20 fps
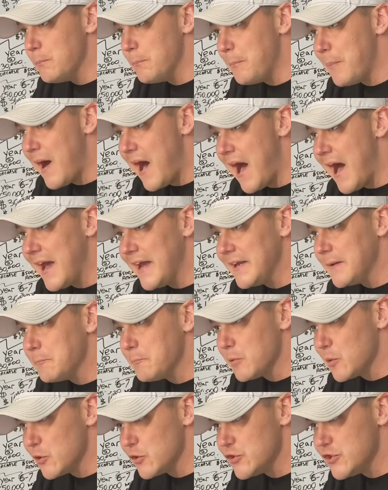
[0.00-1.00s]
buy,
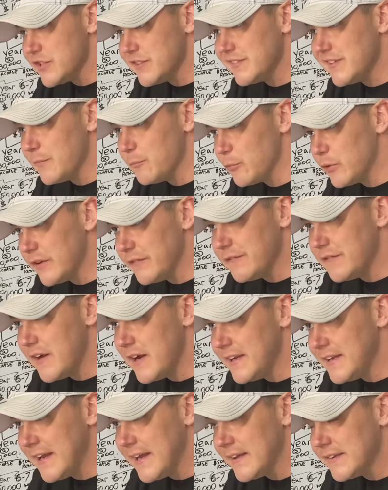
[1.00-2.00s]
purchase, and
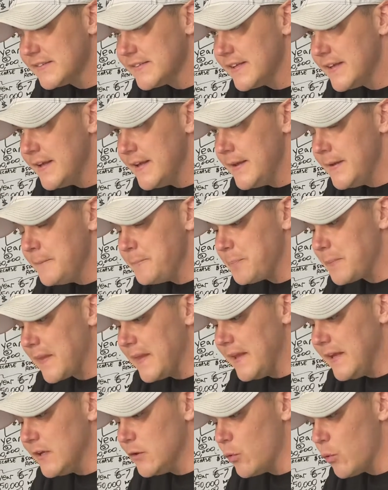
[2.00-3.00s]
refinance
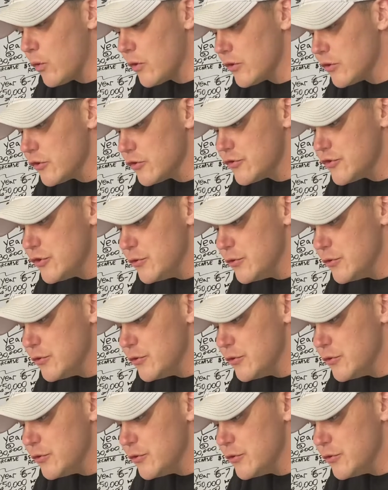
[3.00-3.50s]
in order to